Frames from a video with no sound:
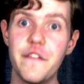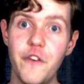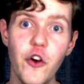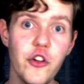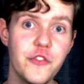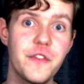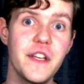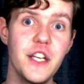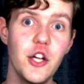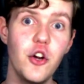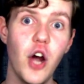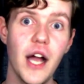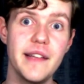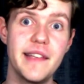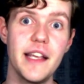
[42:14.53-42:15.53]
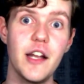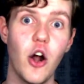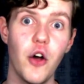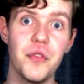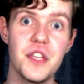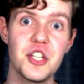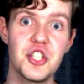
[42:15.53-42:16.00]
The first video I did
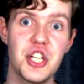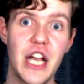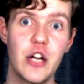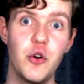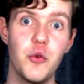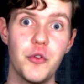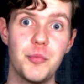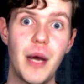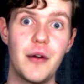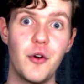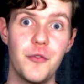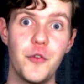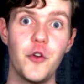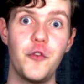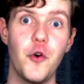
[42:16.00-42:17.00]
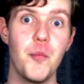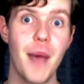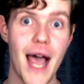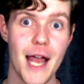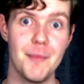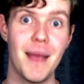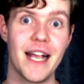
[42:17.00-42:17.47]
on this channel was my review for
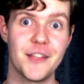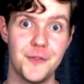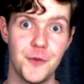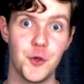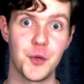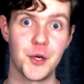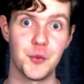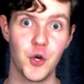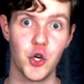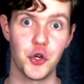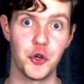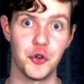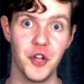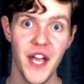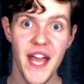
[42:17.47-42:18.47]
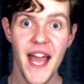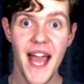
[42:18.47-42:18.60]
Mad Max Fury Road.